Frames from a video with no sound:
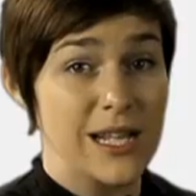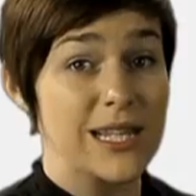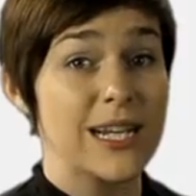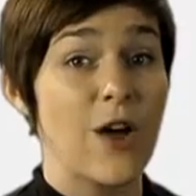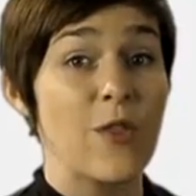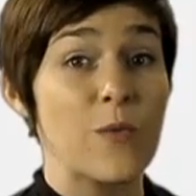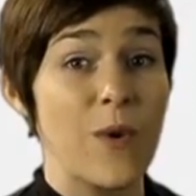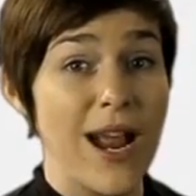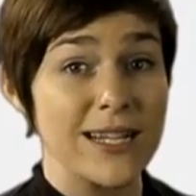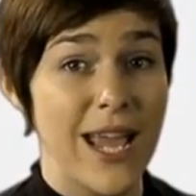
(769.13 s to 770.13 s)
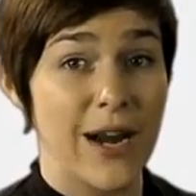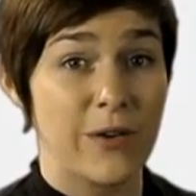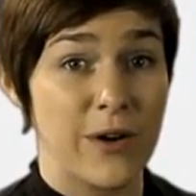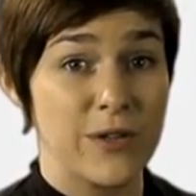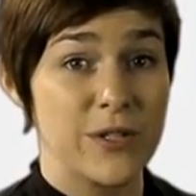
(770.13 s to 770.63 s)
click on the right
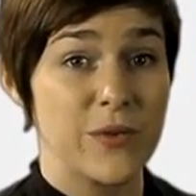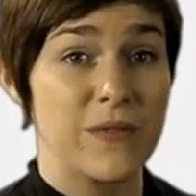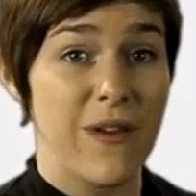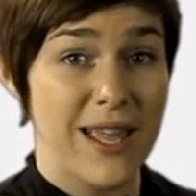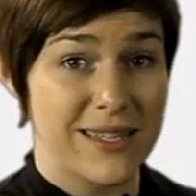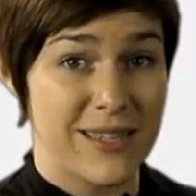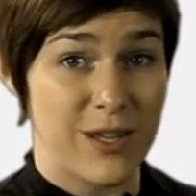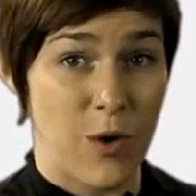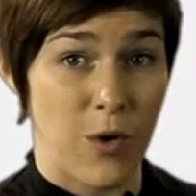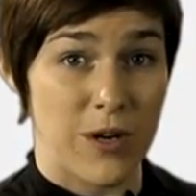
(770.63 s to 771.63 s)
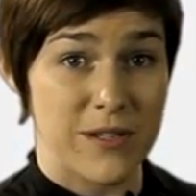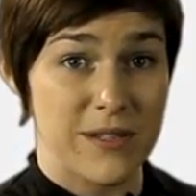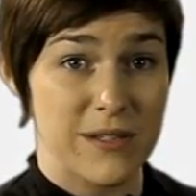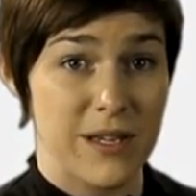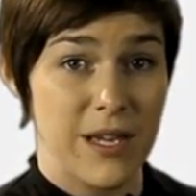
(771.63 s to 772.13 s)
arrow to advance in the course.
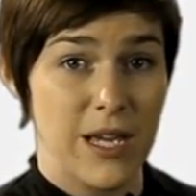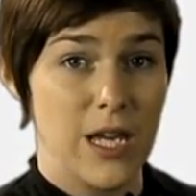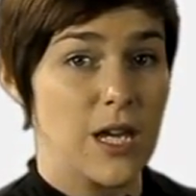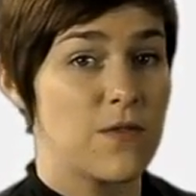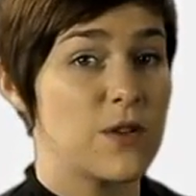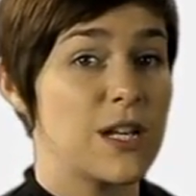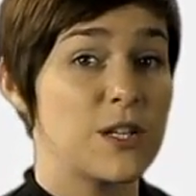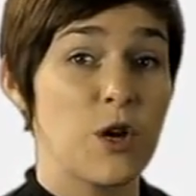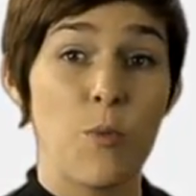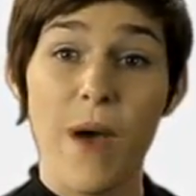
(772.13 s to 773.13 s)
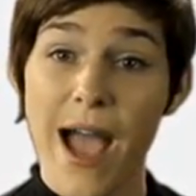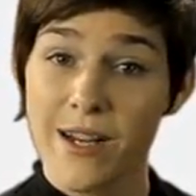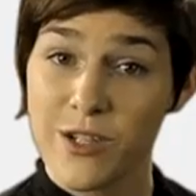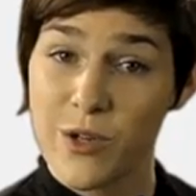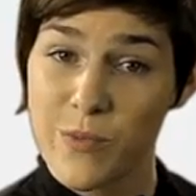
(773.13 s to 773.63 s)
If you need to go
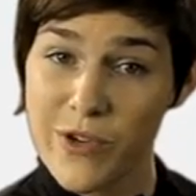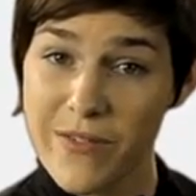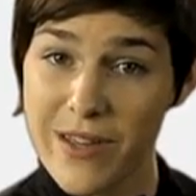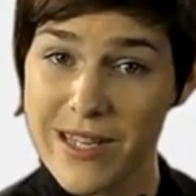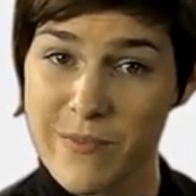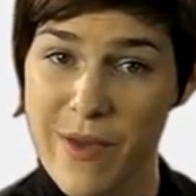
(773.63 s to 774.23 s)
back to a previous